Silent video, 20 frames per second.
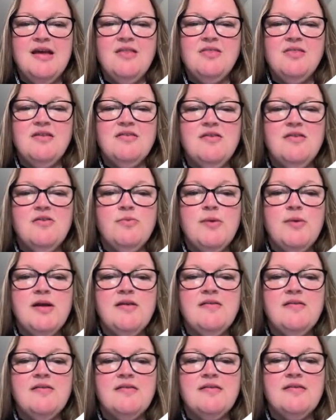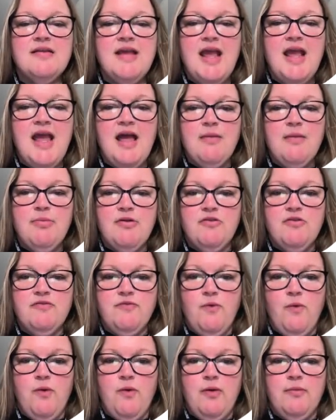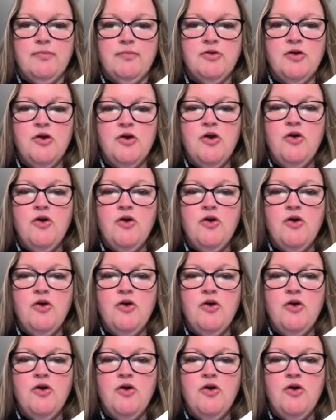This is when a scab is formed